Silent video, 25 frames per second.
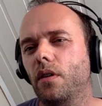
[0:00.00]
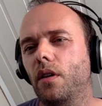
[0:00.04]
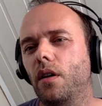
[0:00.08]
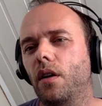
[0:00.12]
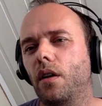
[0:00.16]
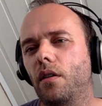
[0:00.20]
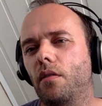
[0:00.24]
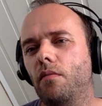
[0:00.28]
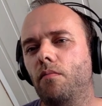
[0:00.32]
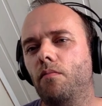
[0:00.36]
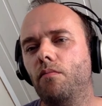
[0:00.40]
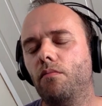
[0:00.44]

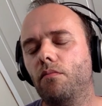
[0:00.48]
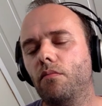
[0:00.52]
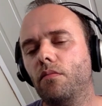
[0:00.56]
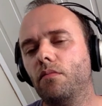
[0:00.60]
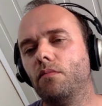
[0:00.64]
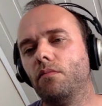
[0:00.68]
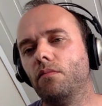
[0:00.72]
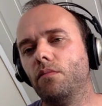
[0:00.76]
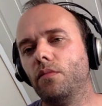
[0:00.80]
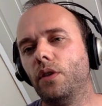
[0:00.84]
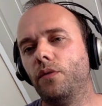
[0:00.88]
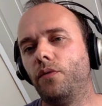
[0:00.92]
Uh,
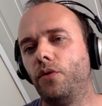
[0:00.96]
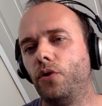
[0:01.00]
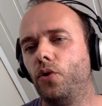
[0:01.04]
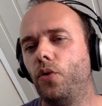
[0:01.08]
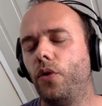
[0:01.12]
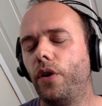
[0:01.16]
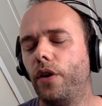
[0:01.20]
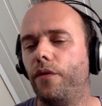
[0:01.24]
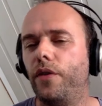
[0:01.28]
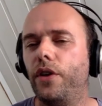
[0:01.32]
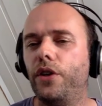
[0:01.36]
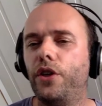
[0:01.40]
if you're
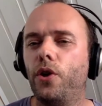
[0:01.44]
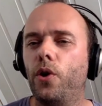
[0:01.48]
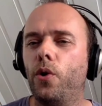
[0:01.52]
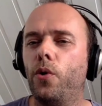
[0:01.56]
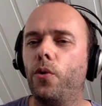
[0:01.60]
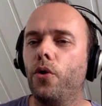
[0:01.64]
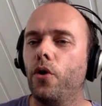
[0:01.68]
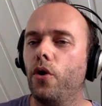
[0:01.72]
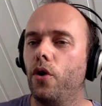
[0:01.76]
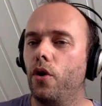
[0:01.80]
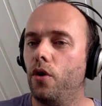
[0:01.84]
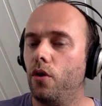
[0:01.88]
doing
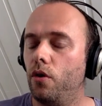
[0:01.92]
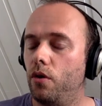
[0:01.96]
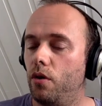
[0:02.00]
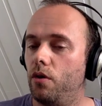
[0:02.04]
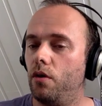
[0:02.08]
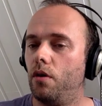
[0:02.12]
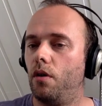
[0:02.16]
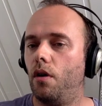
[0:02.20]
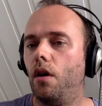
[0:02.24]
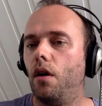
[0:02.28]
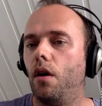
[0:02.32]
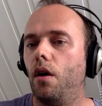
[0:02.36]
video,
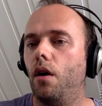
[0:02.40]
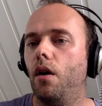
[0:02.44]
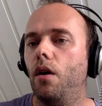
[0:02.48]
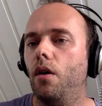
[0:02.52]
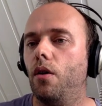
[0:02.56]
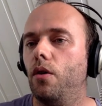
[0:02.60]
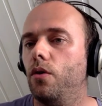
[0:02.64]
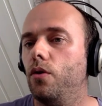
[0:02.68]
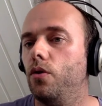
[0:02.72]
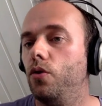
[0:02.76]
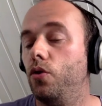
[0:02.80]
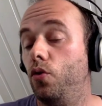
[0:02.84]

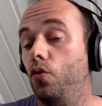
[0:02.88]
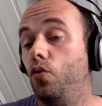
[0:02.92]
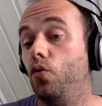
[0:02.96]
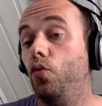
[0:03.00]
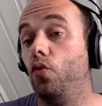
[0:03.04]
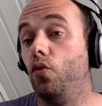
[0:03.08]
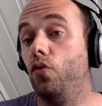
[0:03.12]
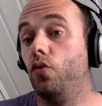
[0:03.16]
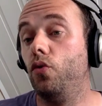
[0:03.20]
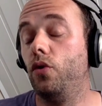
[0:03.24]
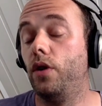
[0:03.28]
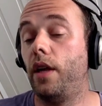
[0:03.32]
uh,
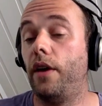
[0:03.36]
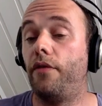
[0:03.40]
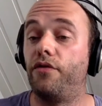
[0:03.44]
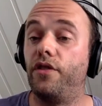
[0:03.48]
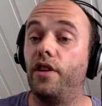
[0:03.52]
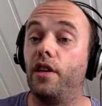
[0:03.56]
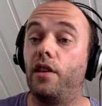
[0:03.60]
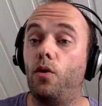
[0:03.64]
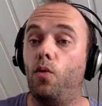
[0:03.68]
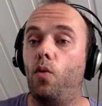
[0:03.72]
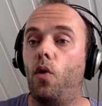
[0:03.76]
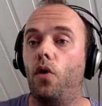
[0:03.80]
you
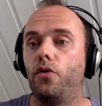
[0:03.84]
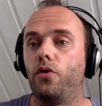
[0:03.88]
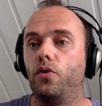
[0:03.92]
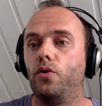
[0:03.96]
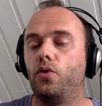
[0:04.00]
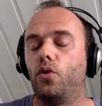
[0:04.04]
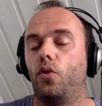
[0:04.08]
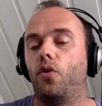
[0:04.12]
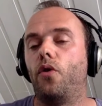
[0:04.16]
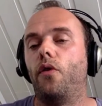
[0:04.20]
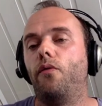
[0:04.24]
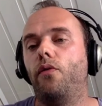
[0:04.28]
definitely want
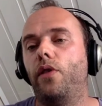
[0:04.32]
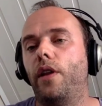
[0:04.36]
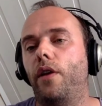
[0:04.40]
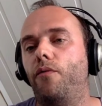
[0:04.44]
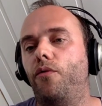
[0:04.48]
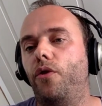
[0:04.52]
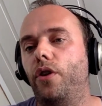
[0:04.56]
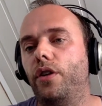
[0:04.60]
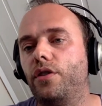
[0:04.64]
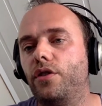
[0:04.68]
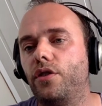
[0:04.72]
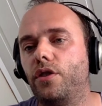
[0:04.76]
to sort of
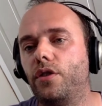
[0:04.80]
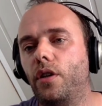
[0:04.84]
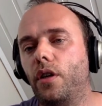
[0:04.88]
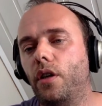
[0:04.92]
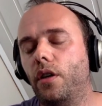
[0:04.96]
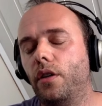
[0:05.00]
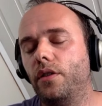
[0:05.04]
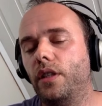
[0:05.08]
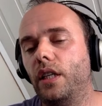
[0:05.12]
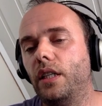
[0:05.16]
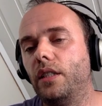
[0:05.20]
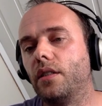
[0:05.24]
leverage
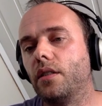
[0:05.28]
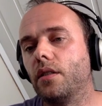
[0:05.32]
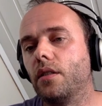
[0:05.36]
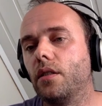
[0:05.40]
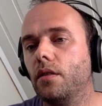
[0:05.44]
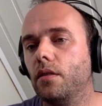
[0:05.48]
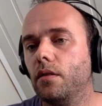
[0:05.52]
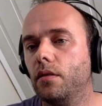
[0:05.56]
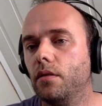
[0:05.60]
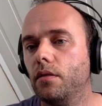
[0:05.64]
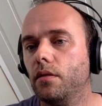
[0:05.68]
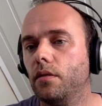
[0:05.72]
uh,
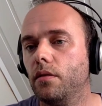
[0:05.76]
disk.